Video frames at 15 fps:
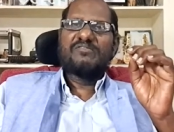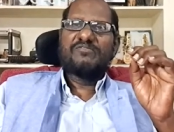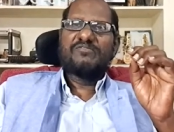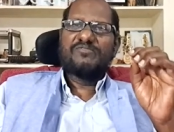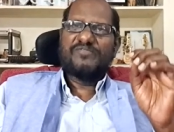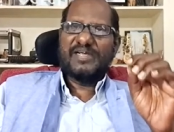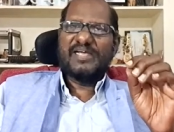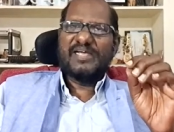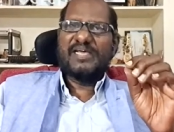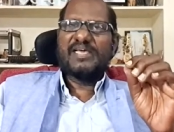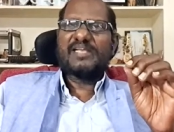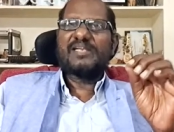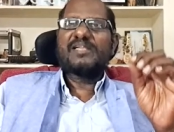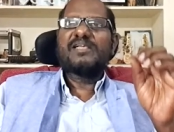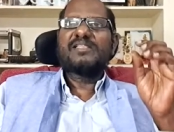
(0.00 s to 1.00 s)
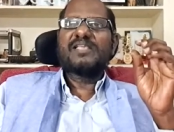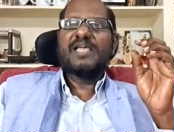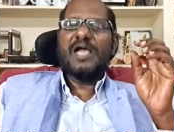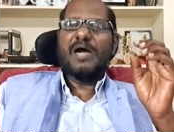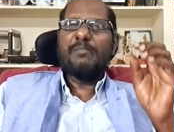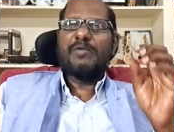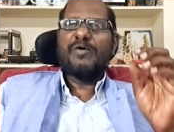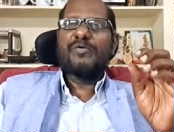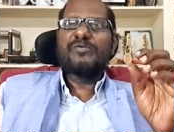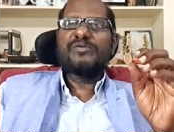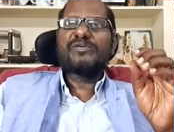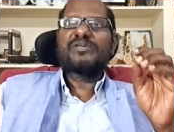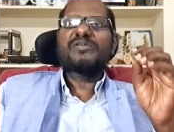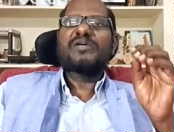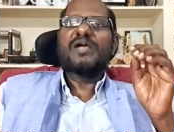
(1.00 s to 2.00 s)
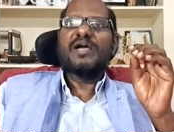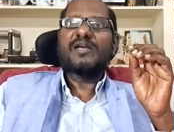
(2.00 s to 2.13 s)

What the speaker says: where the amount